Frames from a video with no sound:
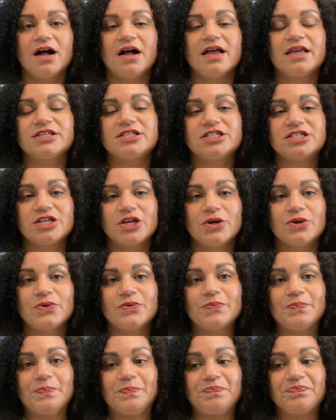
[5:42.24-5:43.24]

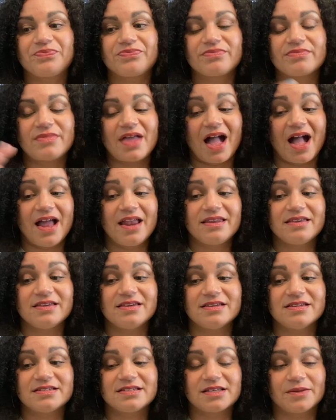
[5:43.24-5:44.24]
So that
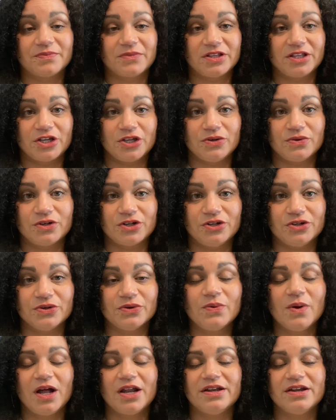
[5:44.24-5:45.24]
is something that you could
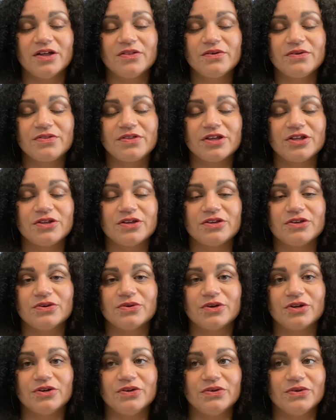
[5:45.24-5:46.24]
do. Another thing that you
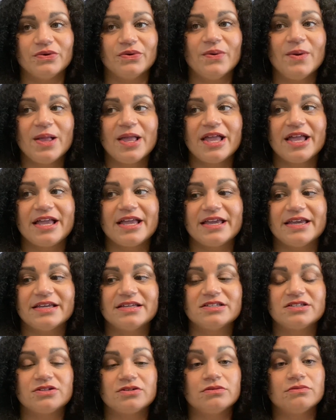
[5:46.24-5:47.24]
could do
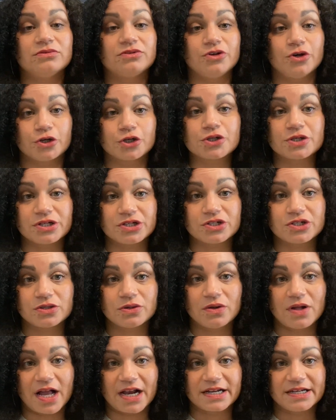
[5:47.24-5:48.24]
is your
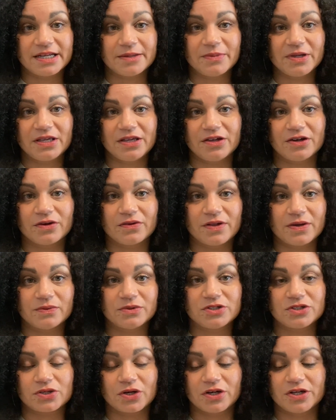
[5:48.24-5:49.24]
traditional academic year that
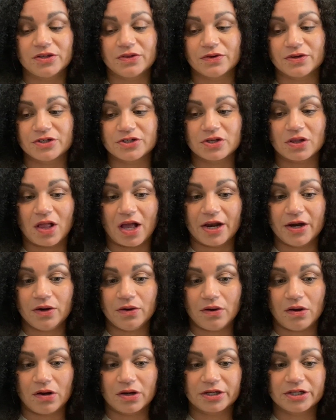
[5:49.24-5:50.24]
would start either in July or
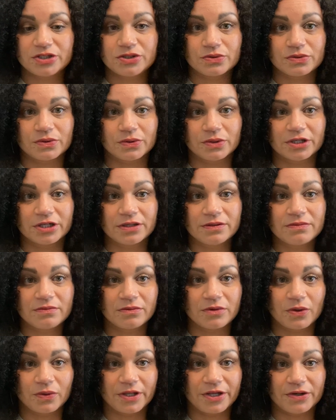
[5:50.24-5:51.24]
August, or
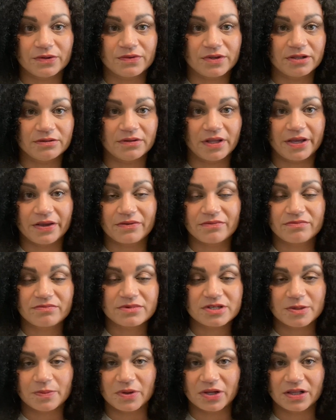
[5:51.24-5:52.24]
no later than
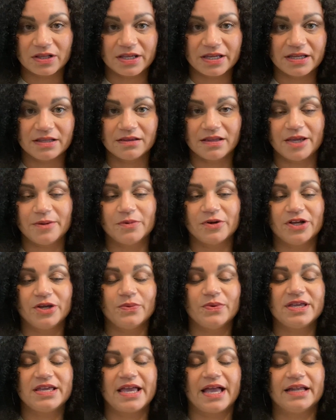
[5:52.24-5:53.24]
typically Labor Day
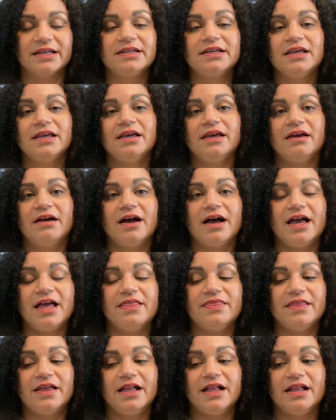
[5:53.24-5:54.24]
weekend.
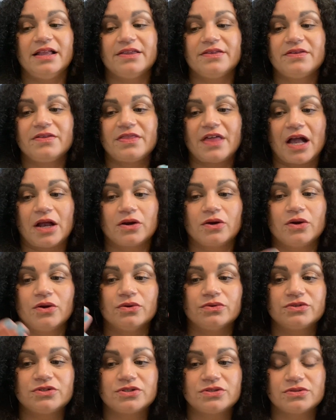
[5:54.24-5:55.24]
And then that
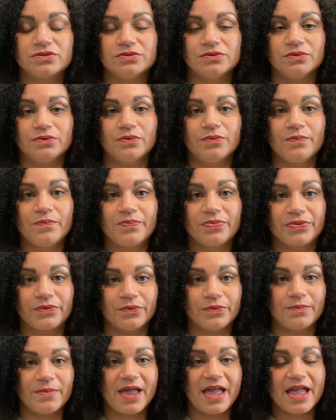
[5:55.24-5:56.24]
goes through
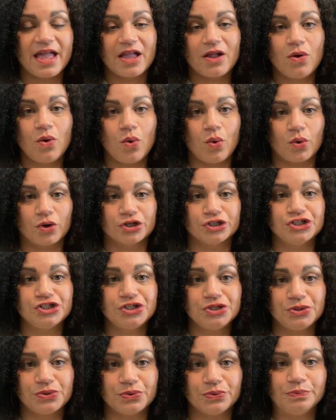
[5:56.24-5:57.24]
May or
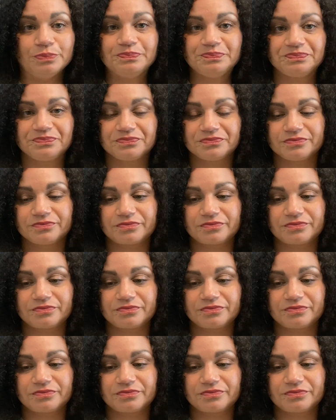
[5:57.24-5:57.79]
June.